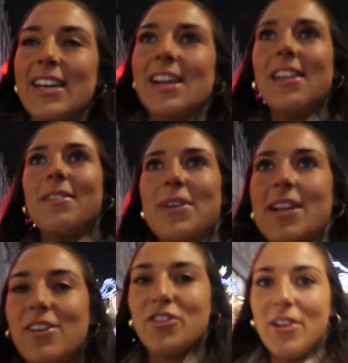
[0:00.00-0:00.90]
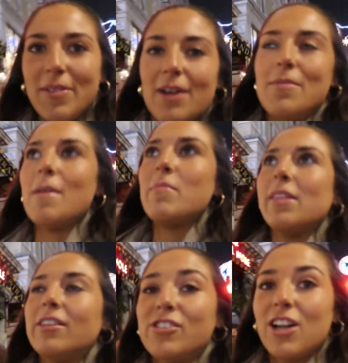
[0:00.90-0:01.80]
Yeah, I mean, I assume that might be
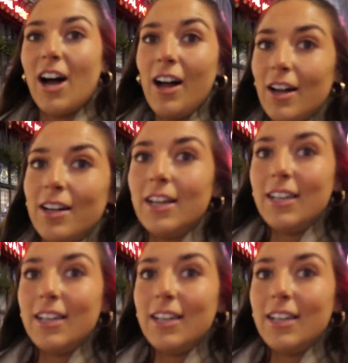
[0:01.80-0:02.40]
at the start.